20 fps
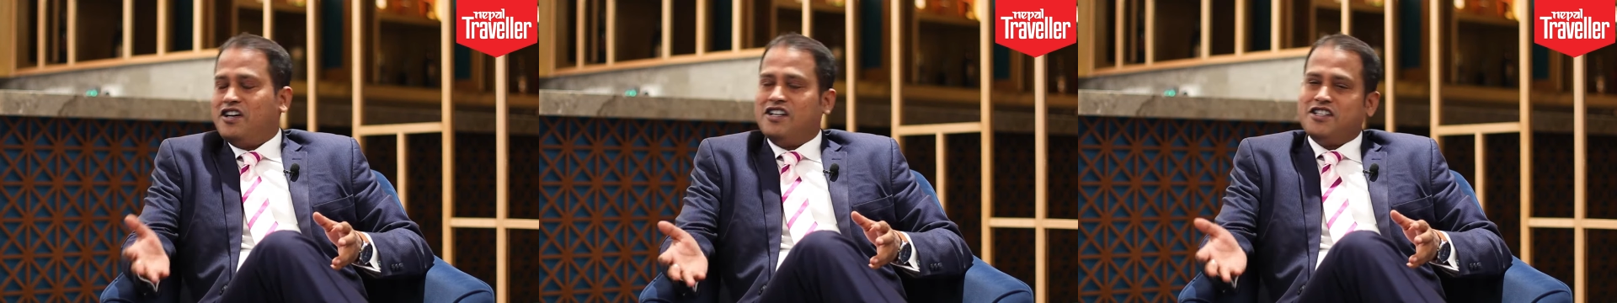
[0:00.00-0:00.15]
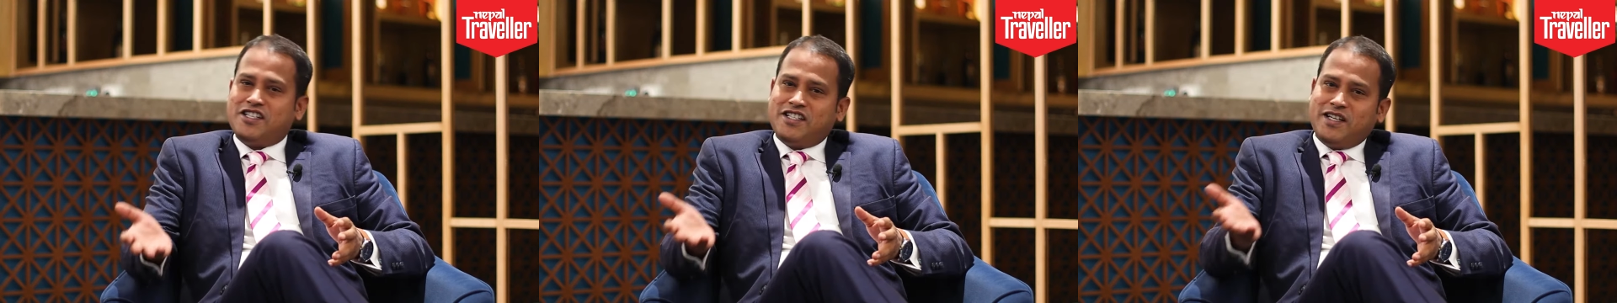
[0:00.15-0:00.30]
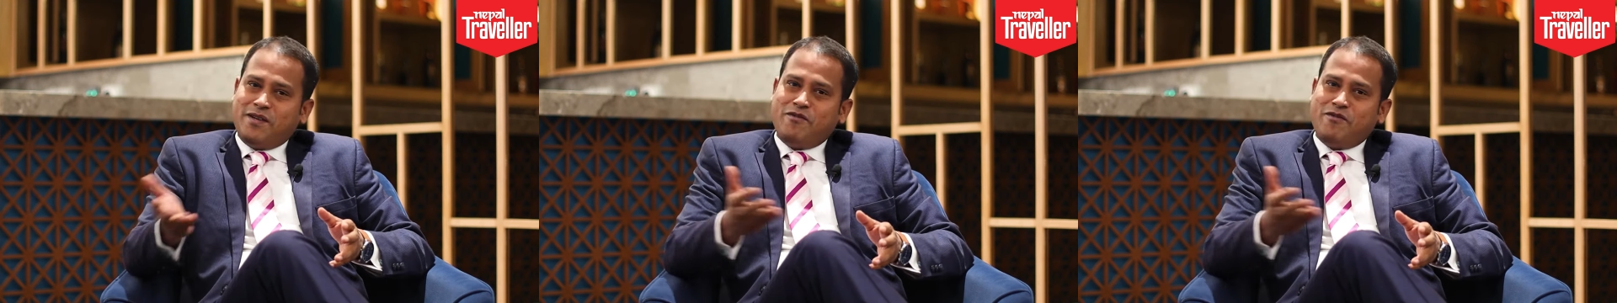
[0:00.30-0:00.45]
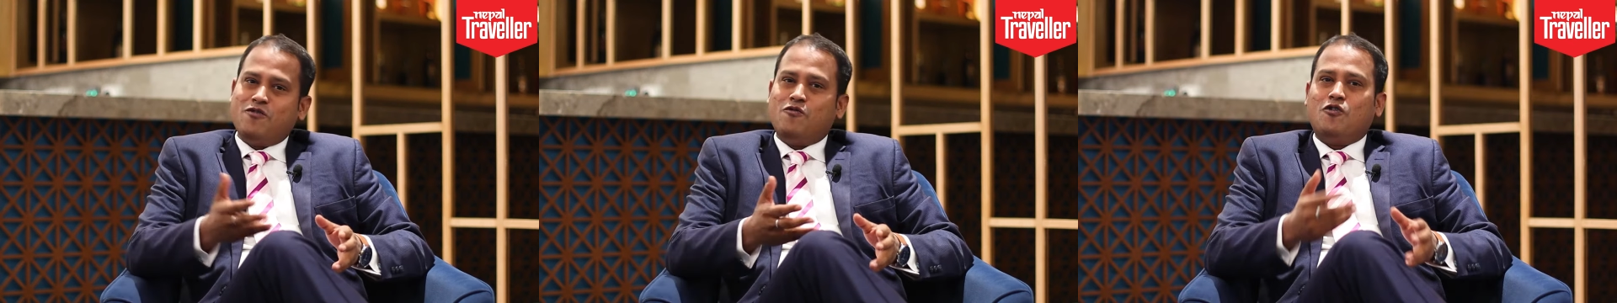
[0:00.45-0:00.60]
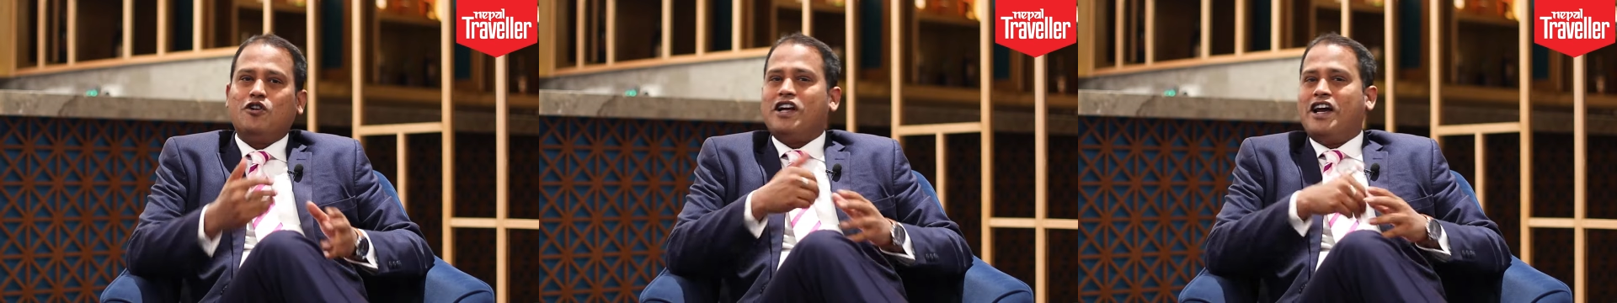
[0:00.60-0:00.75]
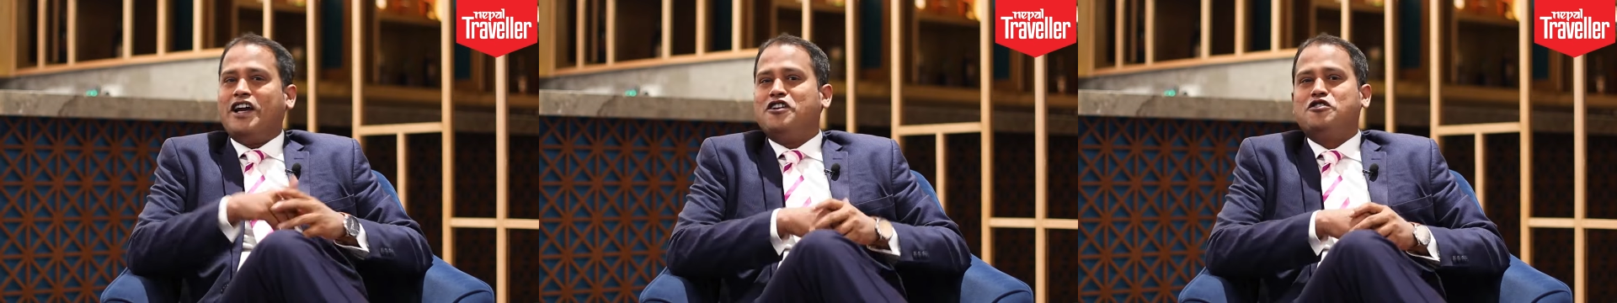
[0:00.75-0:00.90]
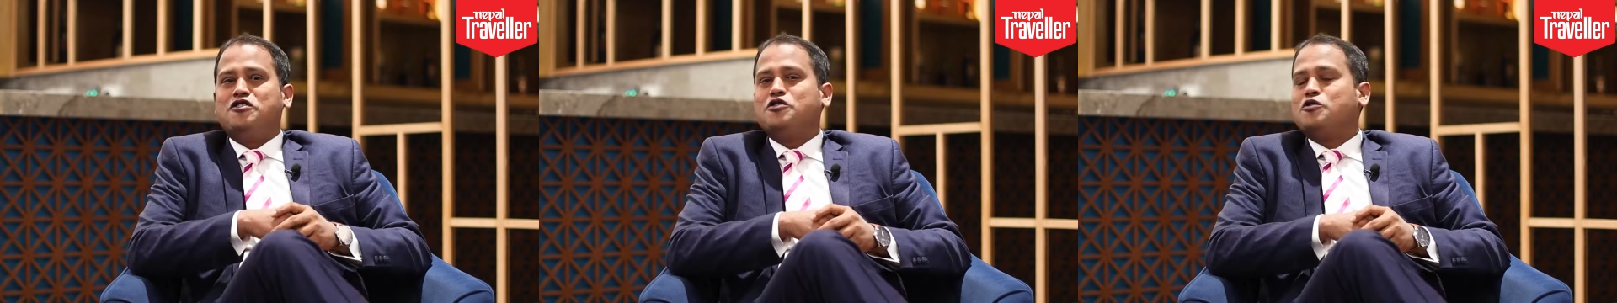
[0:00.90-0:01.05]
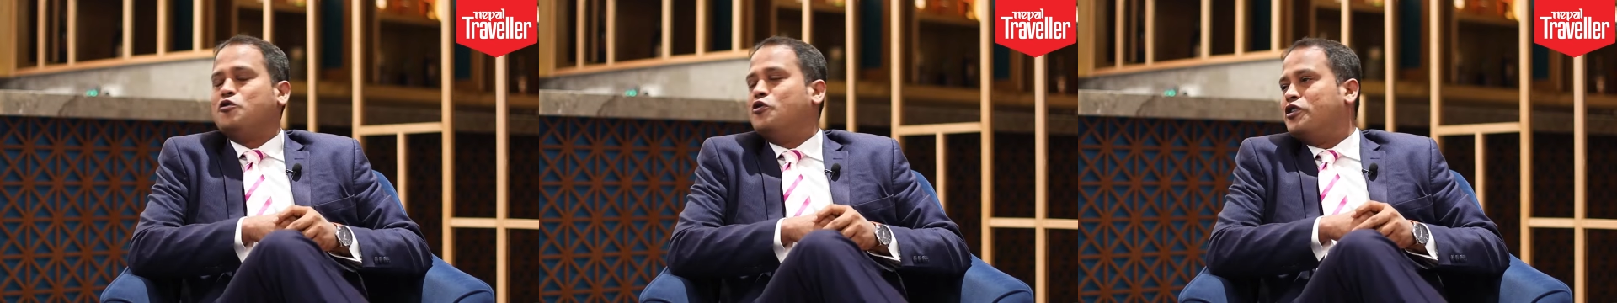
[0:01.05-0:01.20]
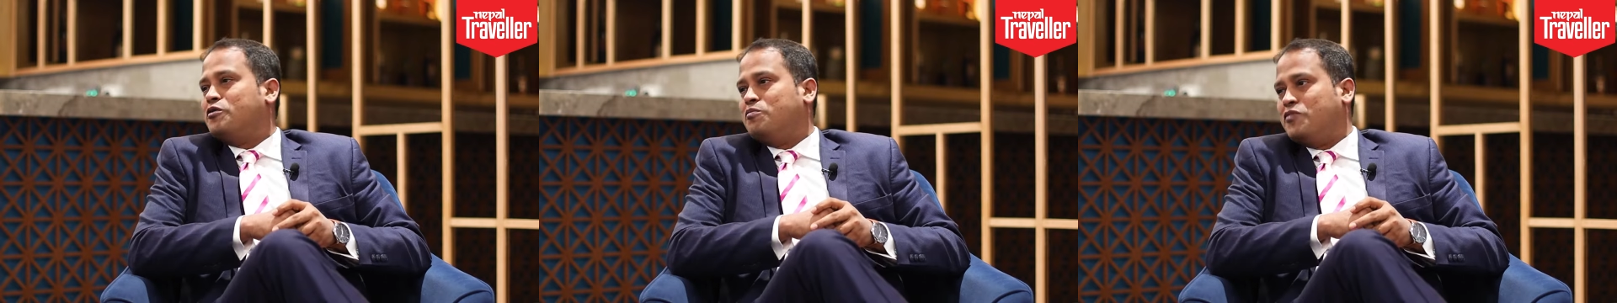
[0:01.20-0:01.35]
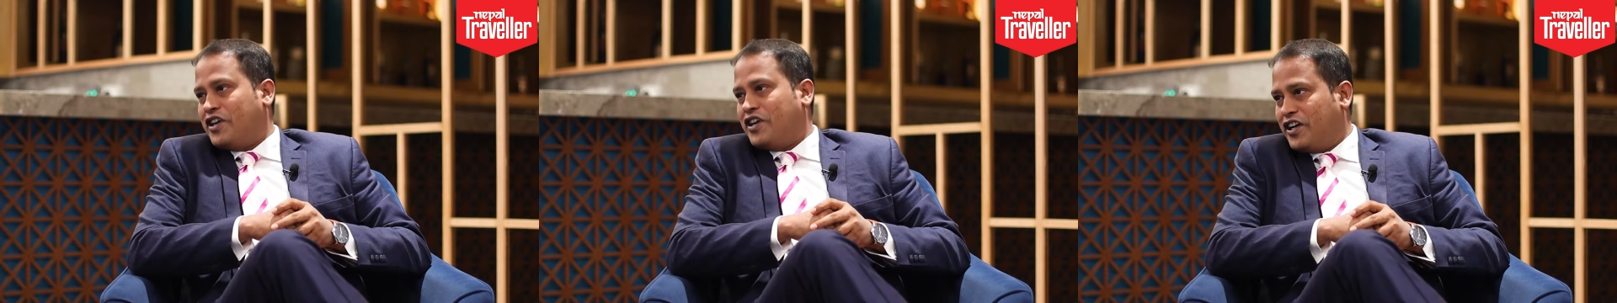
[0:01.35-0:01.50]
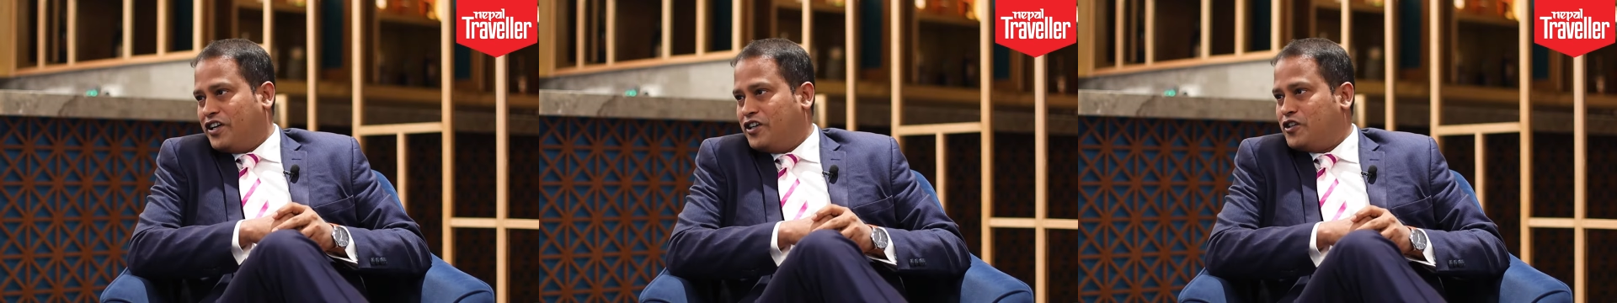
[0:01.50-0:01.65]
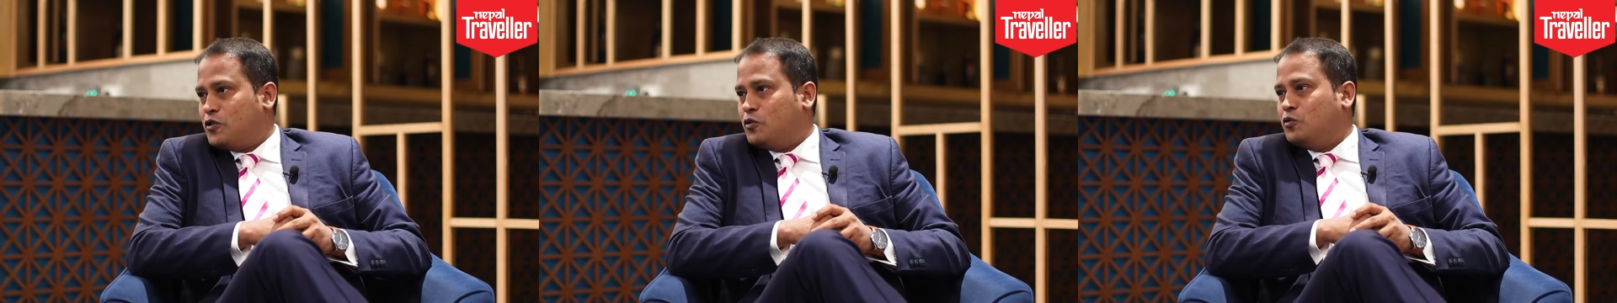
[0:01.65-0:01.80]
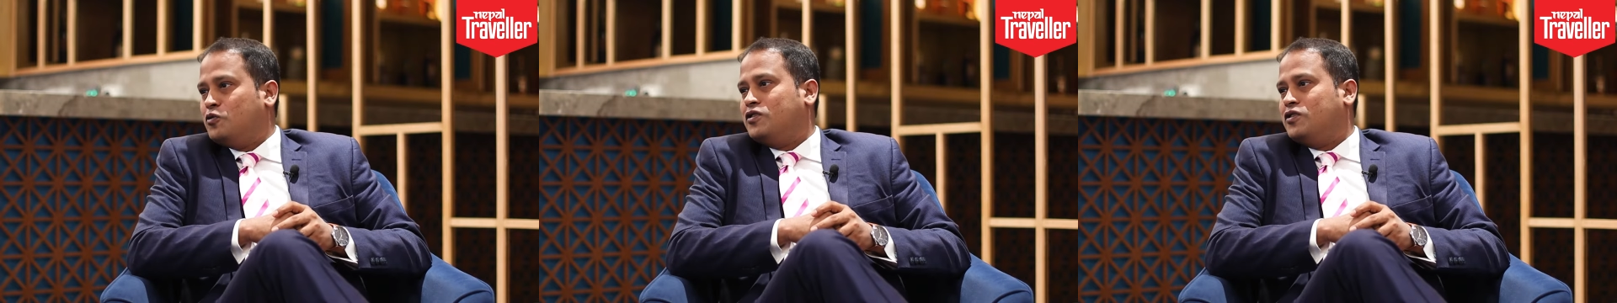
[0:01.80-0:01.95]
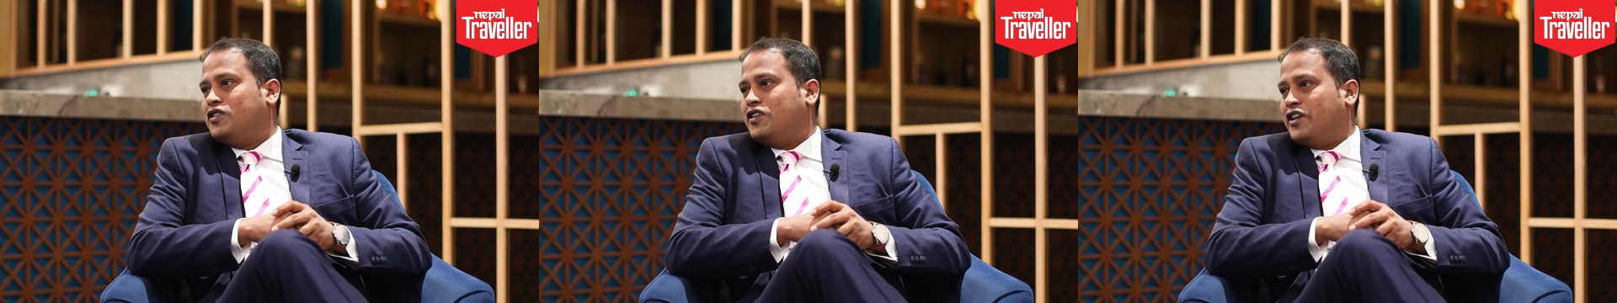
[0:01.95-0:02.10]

and the same way what IHG is going to bring into,